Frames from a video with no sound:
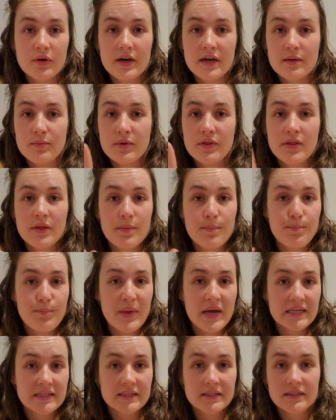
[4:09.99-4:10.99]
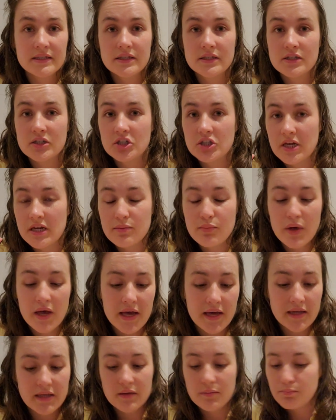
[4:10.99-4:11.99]
I'm in the best shape
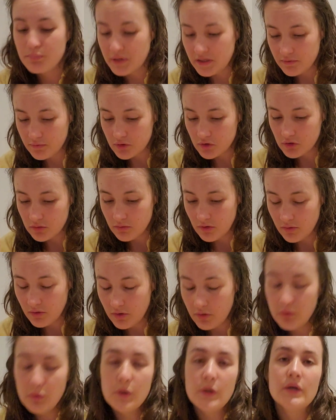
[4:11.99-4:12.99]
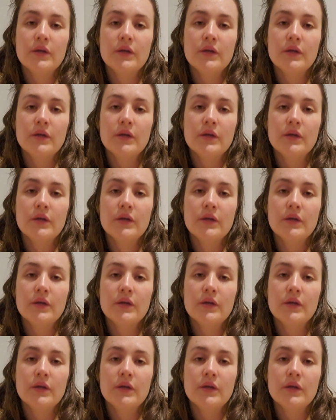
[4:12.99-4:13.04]
I can be for tomorrow.